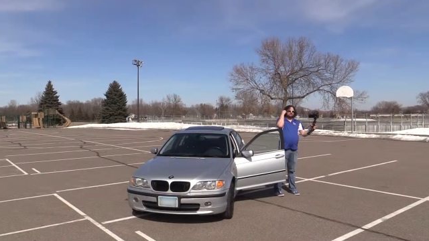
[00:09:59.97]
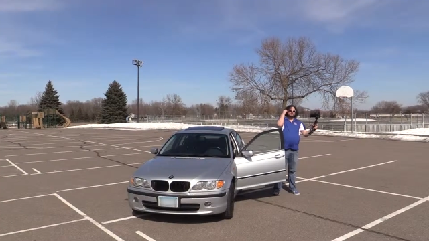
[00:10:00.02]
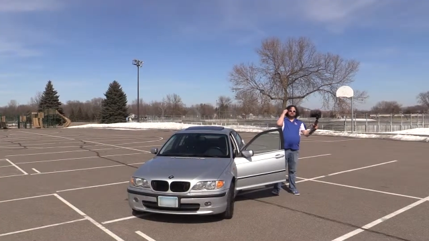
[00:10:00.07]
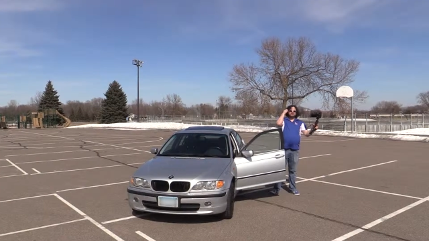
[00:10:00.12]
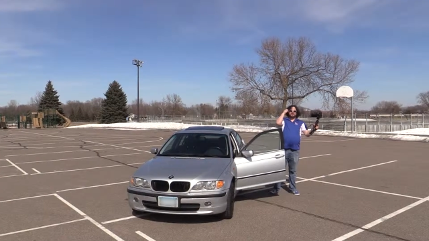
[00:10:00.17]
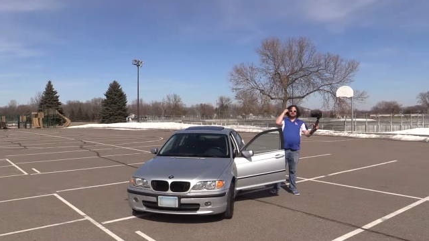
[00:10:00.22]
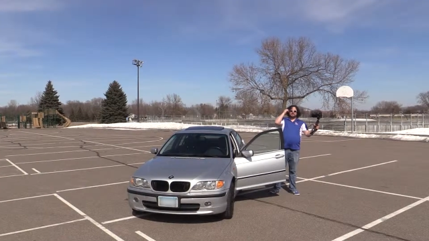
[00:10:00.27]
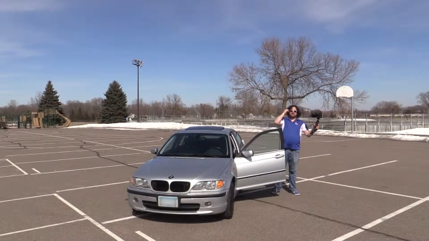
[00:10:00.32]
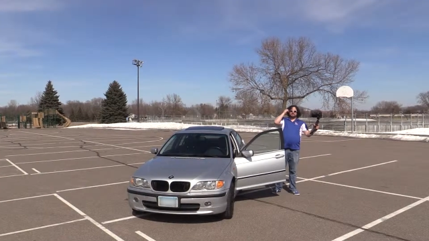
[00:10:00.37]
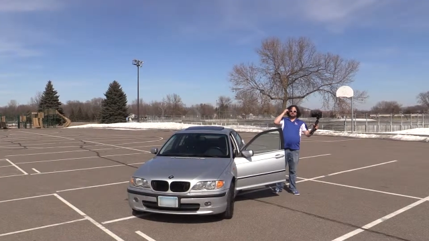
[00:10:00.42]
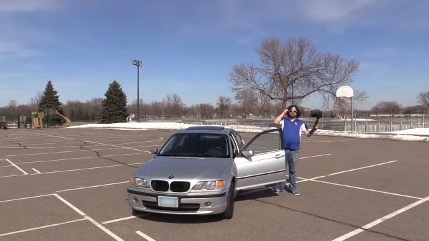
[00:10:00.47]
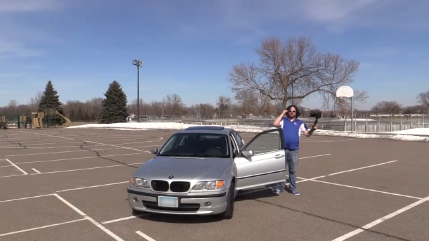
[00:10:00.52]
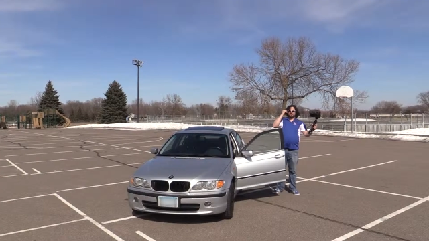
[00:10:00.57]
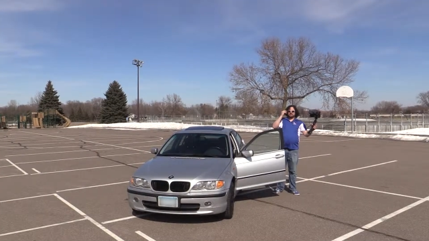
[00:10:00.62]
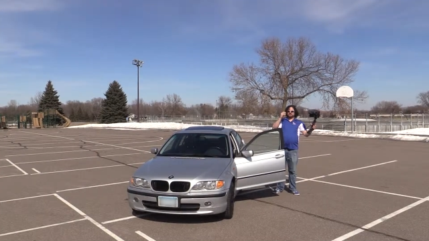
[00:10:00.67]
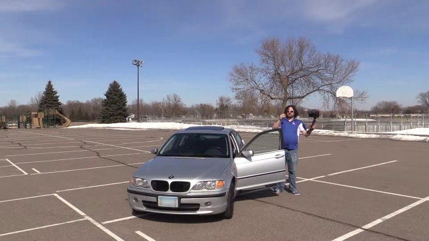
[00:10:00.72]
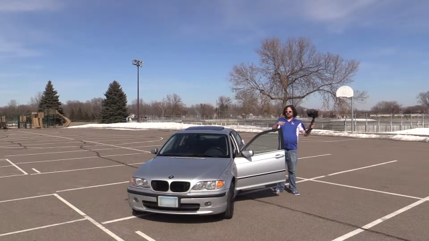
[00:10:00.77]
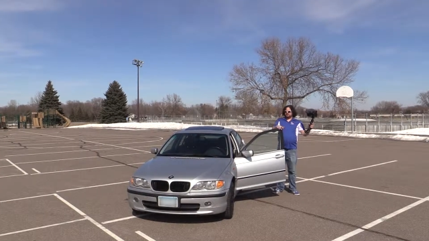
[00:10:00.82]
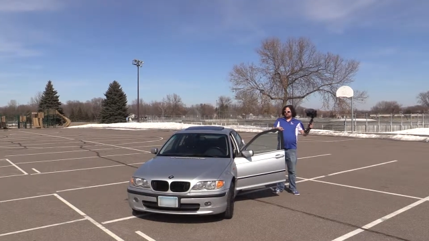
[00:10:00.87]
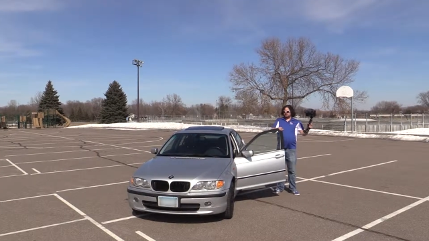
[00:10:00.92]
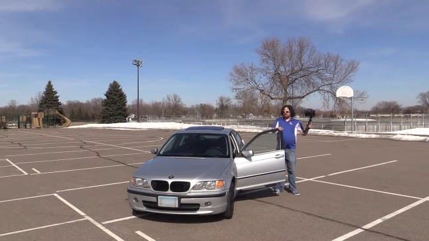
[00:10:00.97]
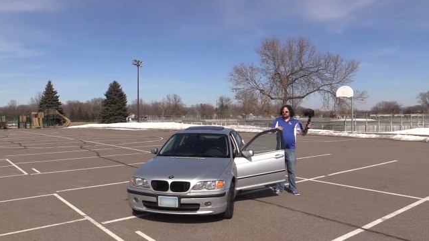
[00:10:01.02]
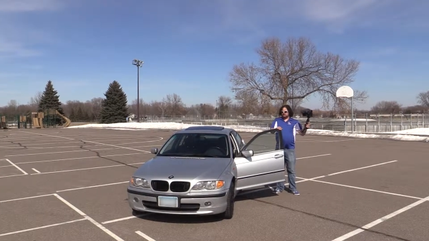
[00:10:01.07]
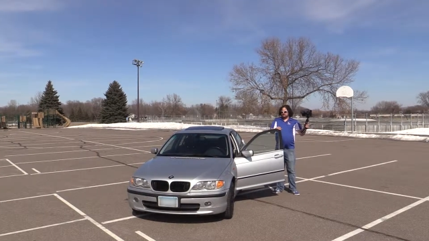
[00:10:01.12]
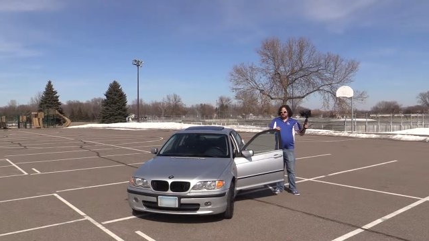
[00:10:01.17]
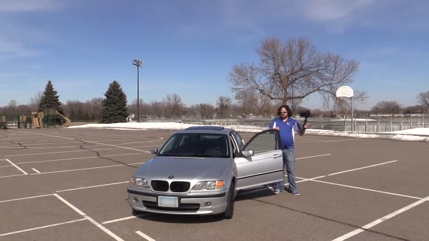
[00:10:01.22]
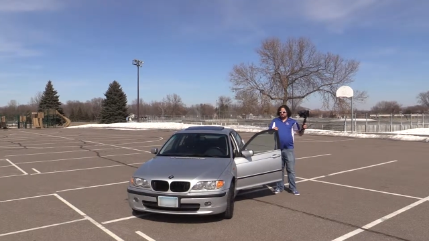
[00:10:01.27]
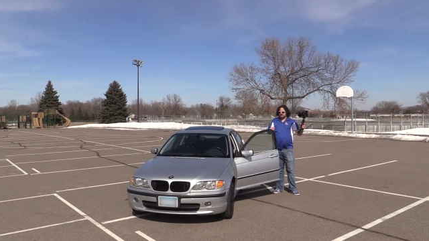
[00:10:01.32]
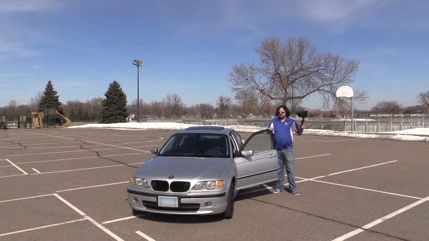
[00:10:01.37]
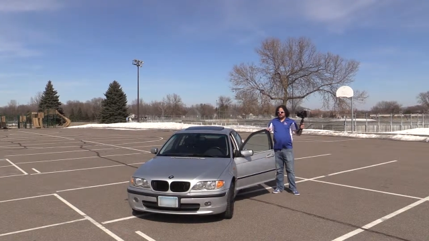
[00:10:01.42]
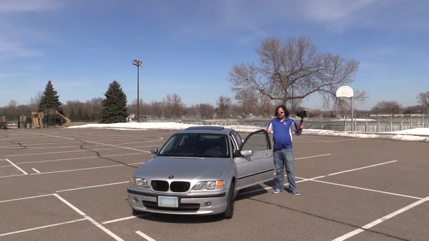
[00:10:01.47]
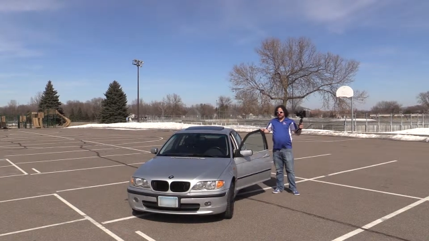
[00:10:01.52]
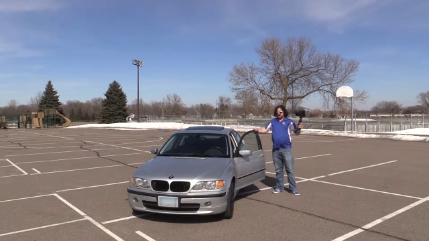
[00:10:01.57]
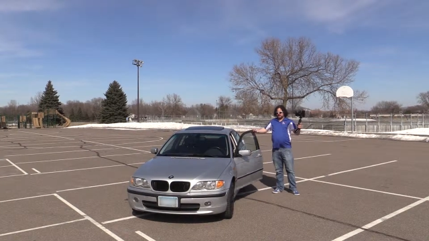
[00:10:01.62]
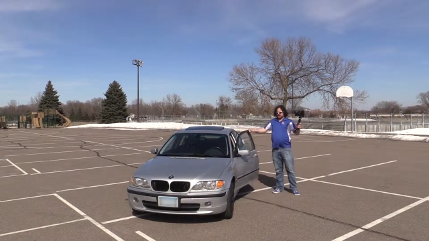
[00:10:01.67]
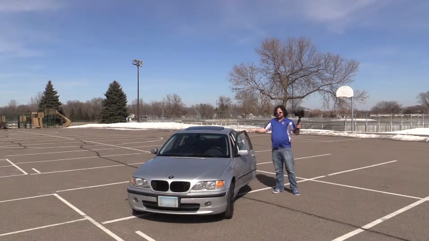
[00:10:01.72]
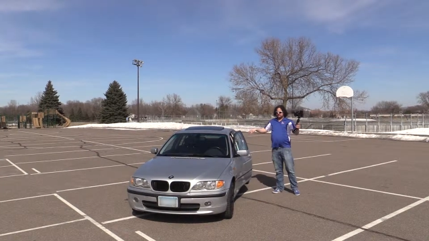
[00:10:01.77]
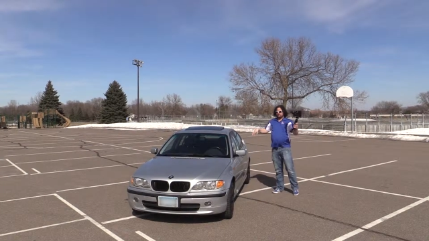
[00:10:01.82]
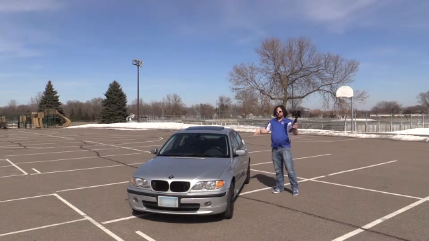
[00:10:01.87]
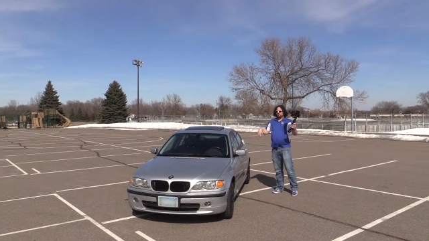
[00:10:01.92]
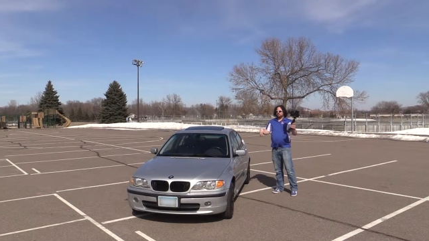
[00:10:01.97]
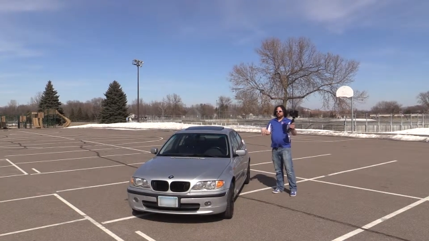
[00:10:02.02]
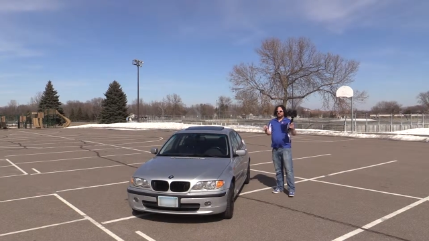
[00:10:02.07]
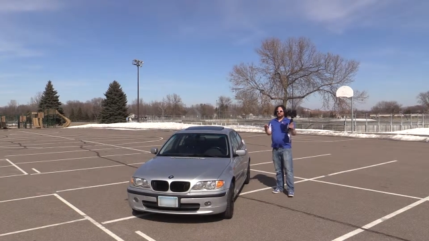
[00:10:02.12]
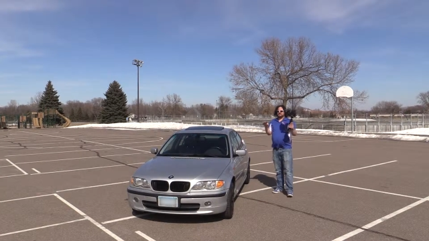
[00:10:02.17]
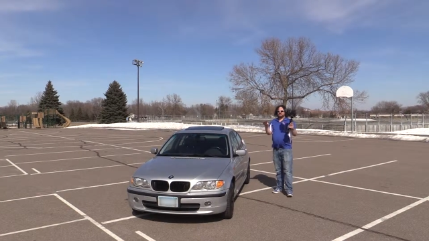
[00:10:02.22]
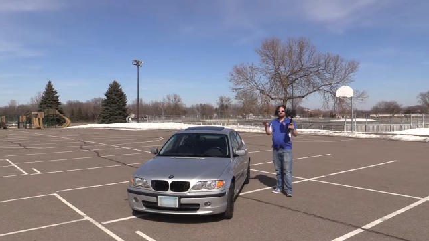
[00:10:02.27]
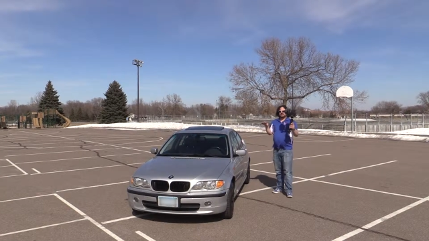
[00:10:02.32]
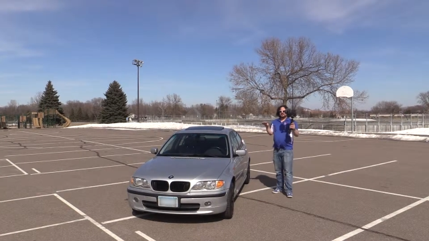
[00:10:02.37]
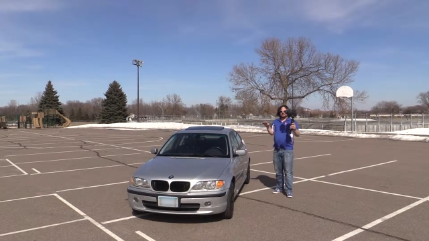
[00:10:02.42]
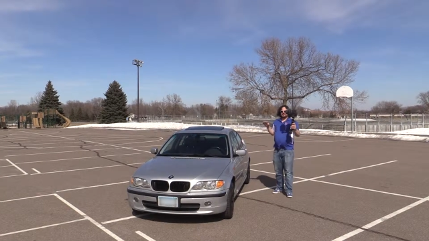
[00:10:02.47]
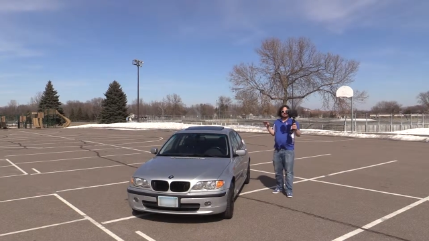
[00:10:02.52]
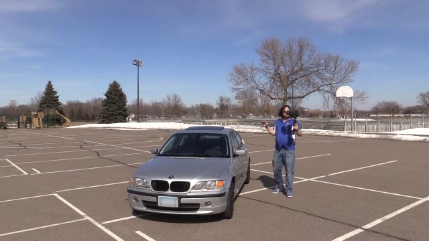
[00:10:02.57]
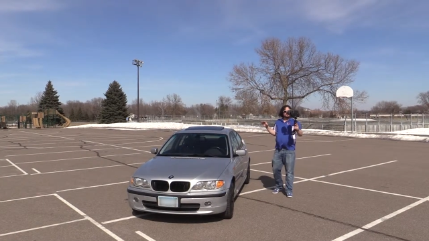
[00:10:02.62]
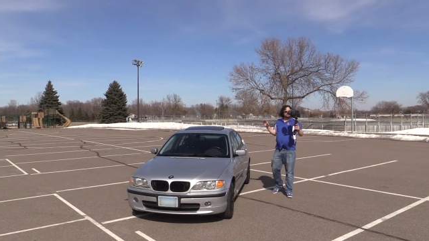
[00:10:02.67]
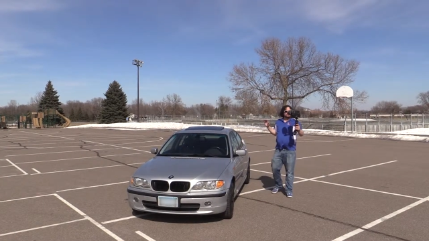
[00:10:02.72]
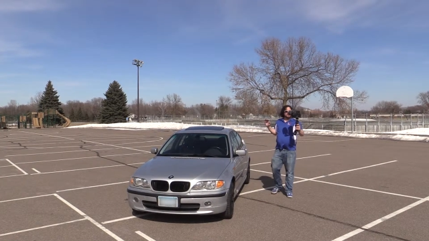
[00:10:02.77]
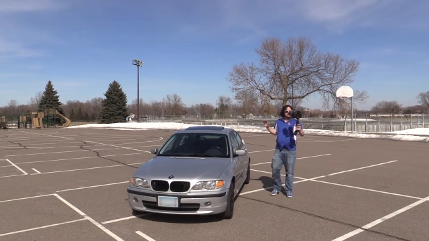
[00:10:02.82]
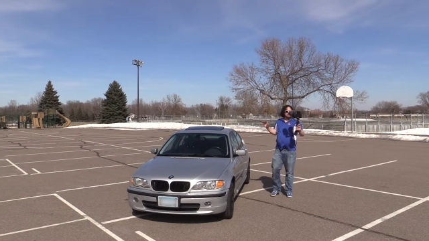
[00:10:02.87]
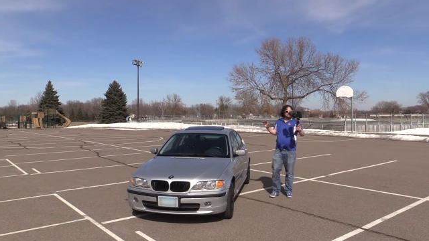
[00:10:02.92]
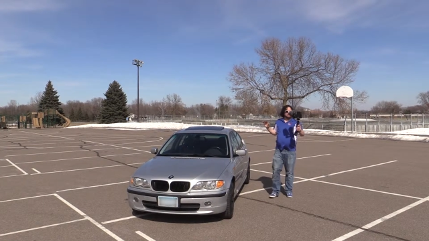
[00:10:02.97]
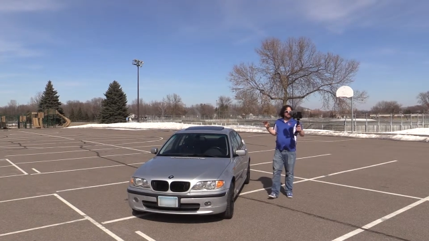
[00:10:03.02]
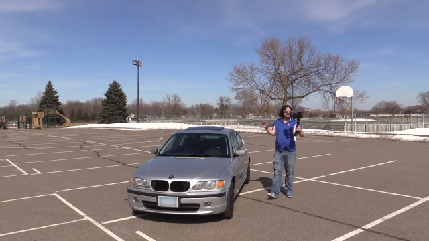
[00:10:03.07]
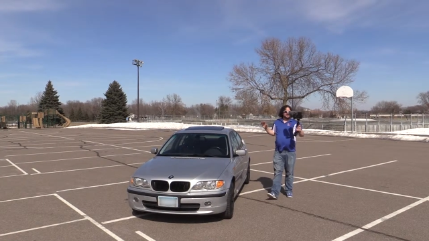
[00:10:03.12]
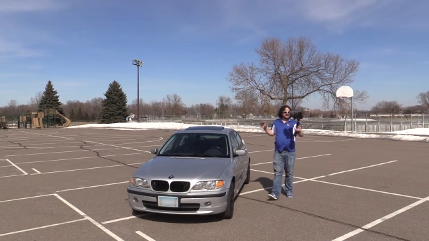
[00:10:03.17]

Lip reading: (no speaker visible)